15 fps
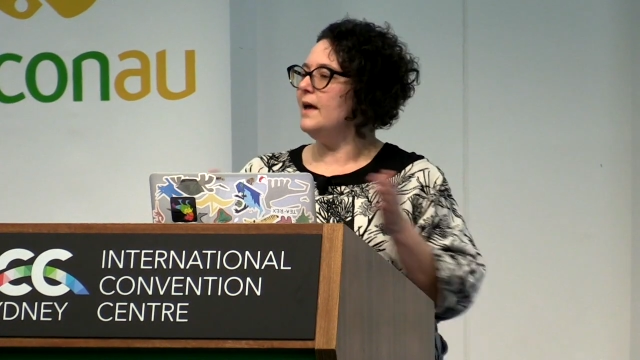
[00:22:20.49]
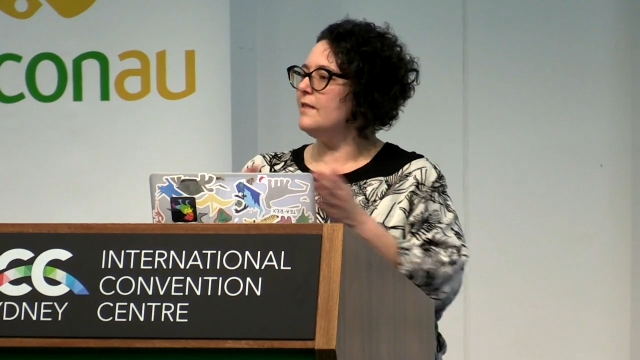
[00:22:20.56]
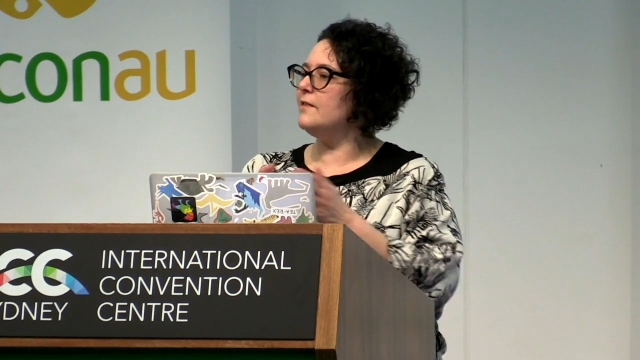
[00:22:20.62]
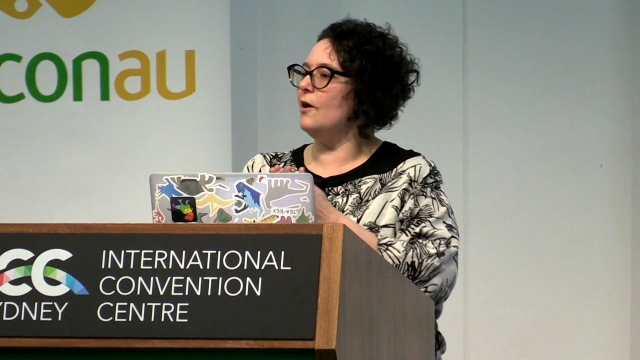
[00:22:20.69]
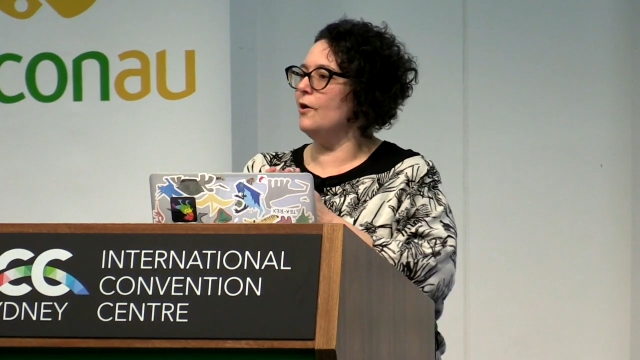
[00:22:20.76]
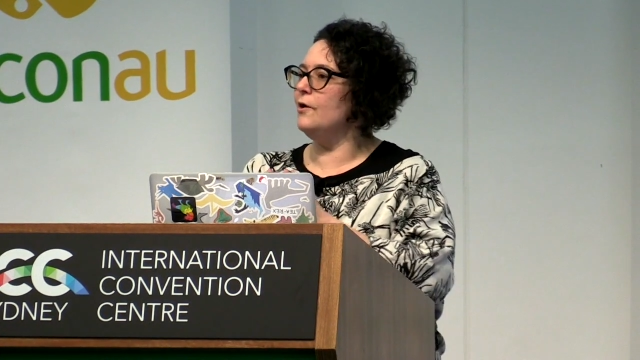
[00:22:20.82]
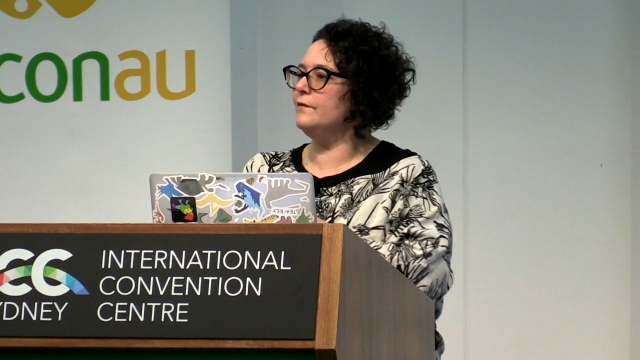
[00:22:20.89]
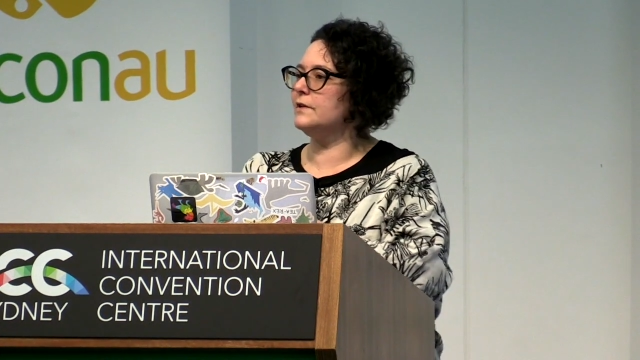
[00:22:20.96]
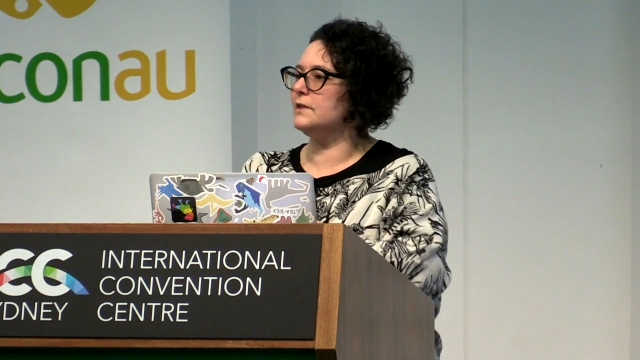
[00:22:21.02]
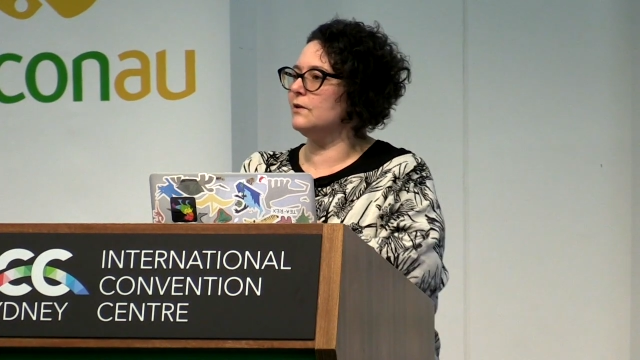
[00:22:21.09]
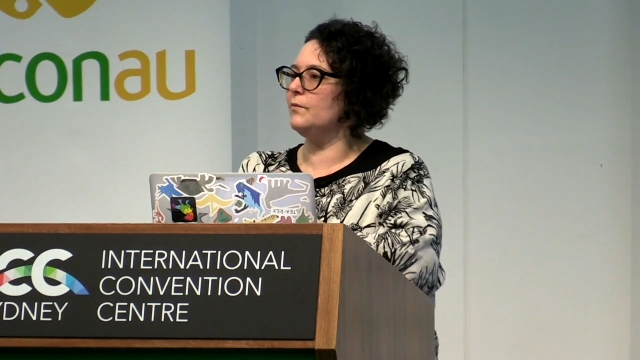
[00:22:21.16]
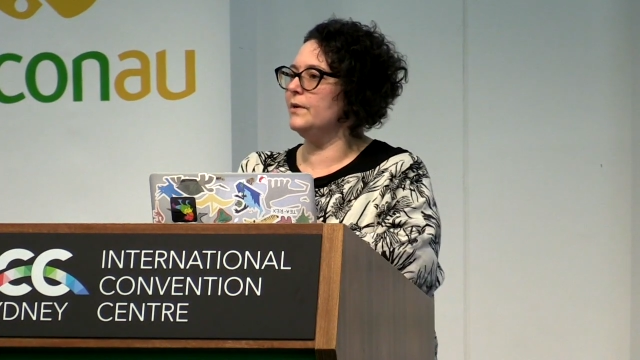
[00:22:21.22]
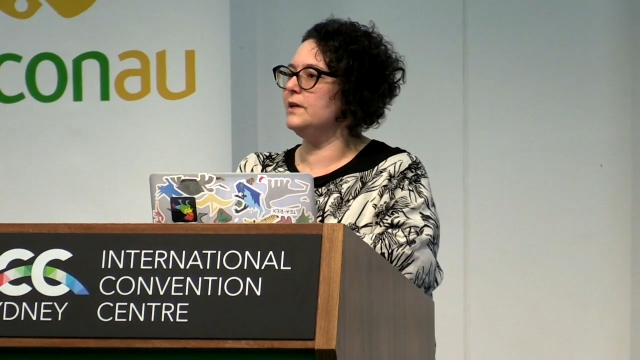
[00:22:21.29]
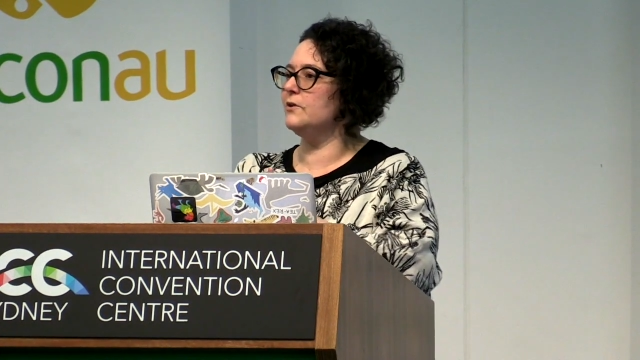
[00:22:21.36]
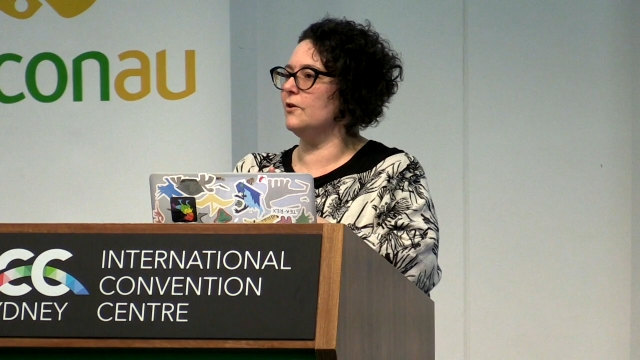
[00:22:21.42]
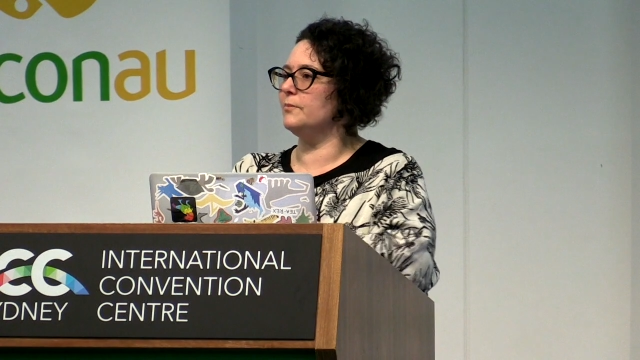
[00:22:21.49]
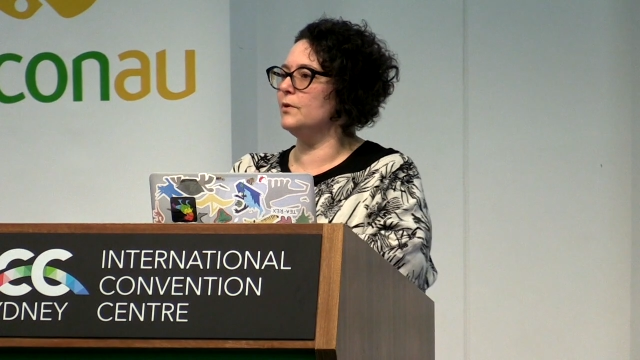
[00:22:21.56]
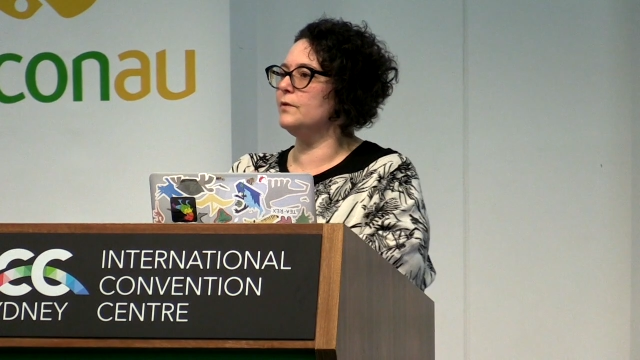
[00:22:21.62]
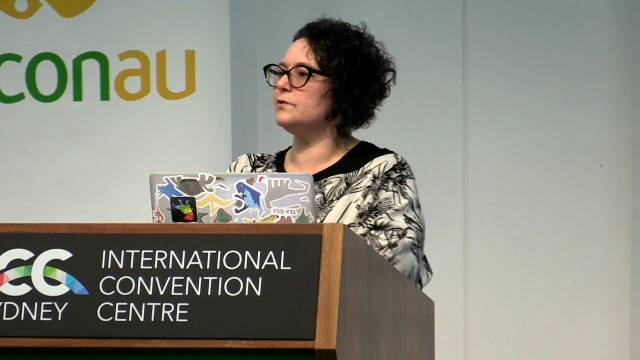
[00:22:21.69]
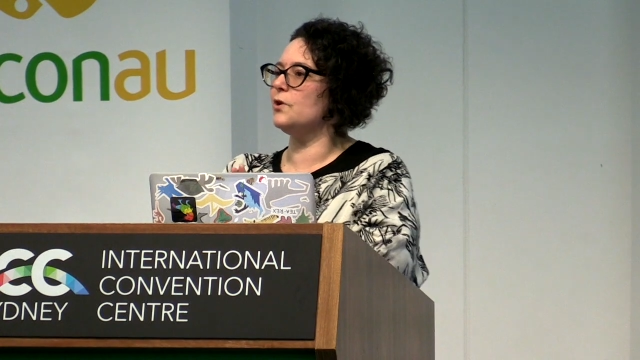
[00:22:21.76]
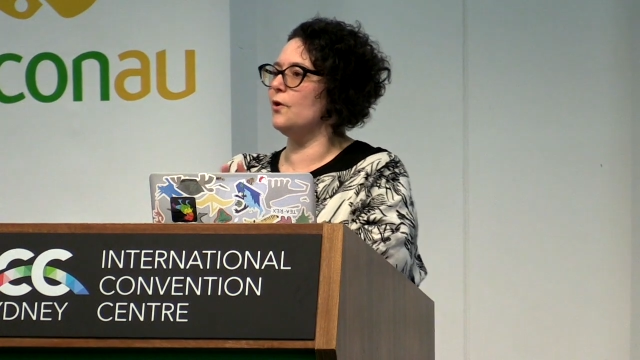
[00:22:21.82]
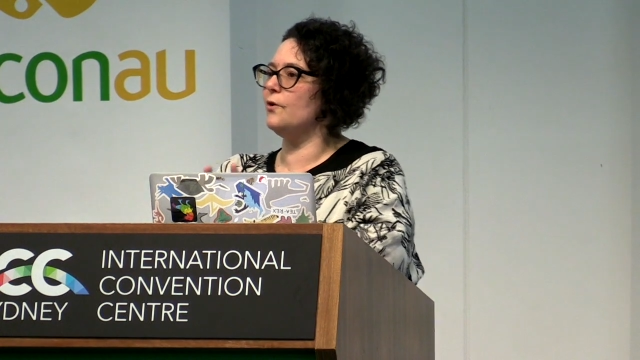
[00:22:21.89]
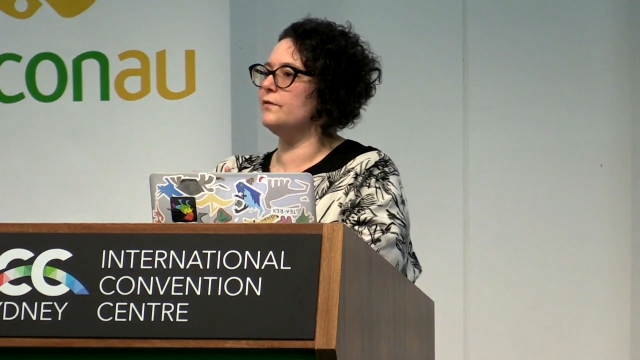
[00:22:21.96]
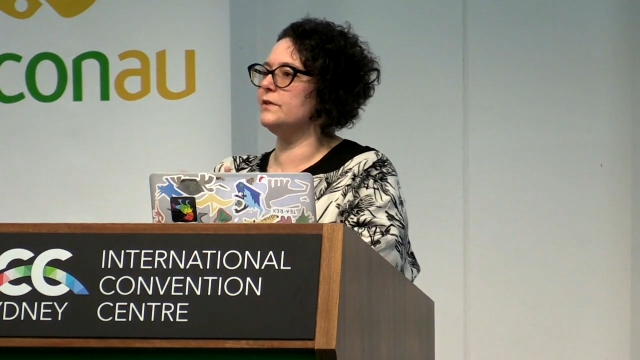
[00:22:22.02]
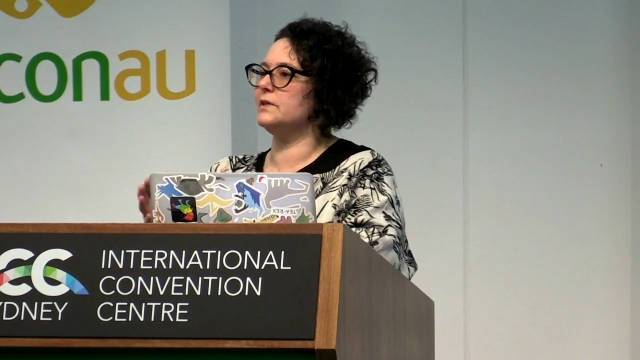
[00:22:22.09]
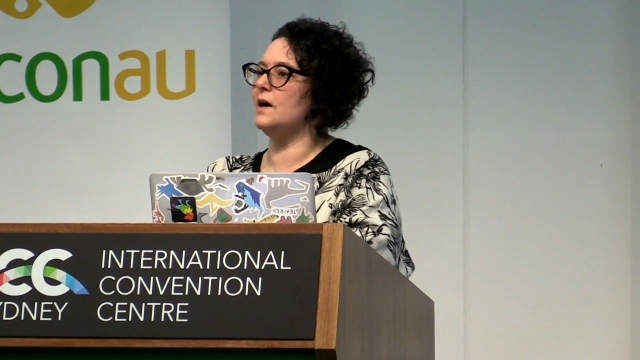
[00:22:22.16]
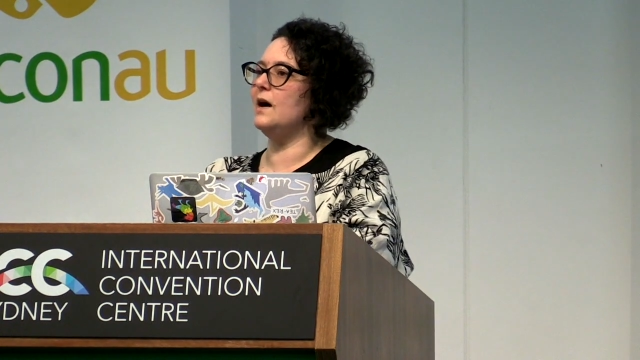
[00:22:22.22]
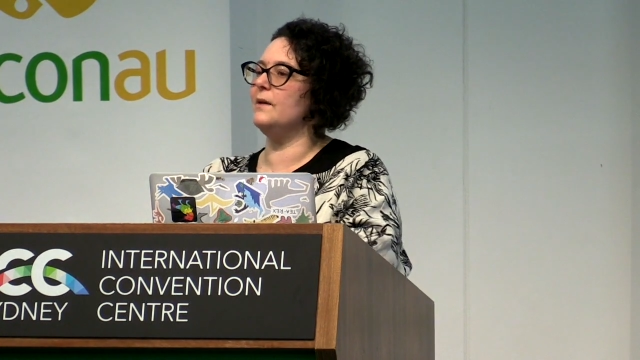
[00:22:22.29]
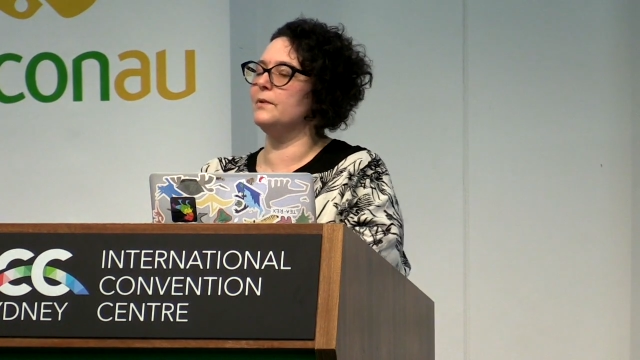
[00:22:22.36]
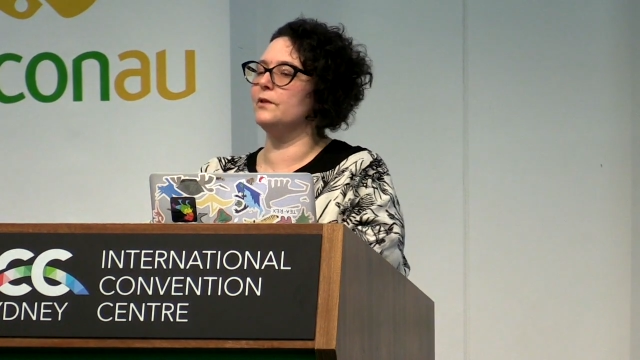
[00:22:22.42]
The Overton window moves over
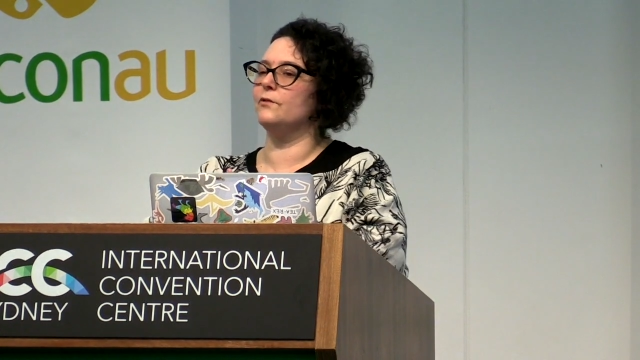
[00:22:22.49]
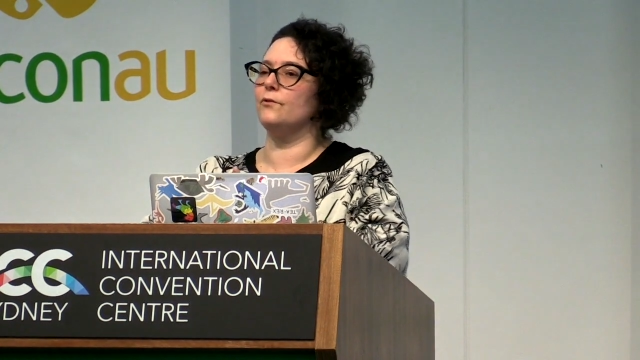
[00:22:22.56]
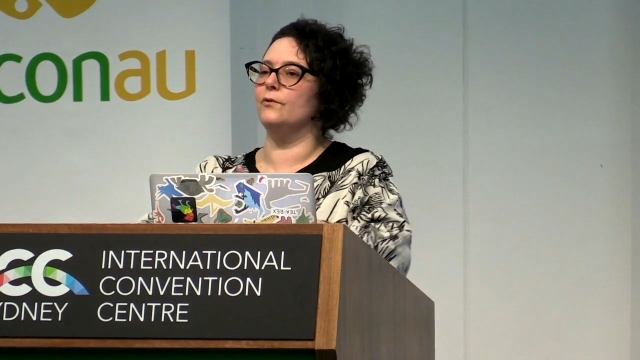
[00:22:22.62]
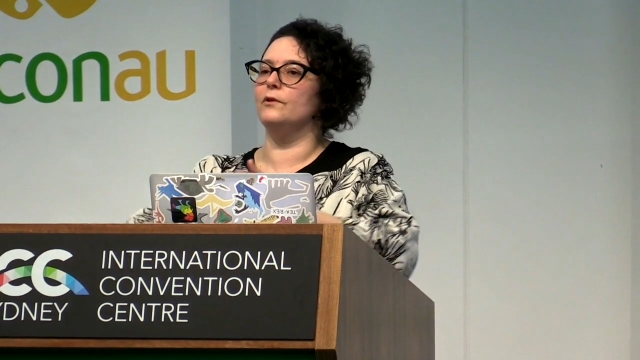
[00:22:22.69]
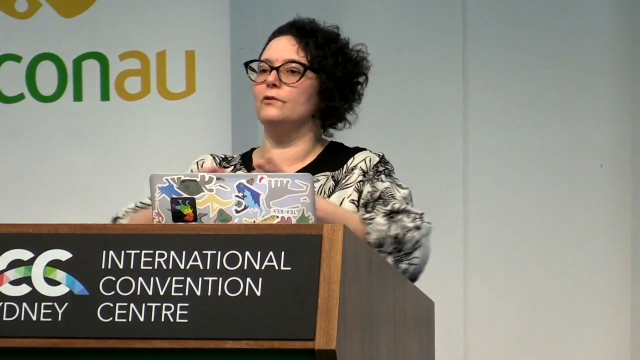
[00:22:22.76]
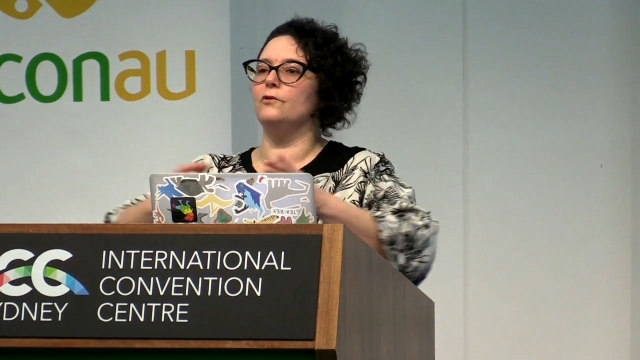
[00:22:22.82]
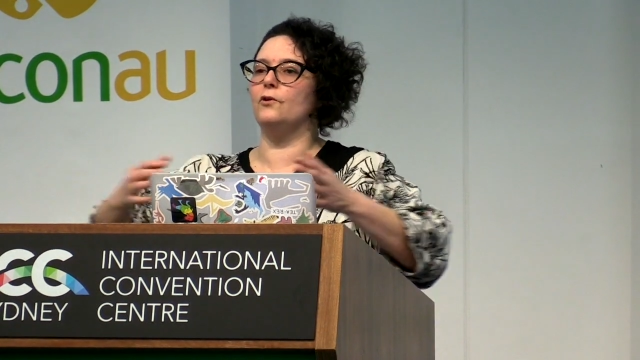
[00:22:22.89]
time and through a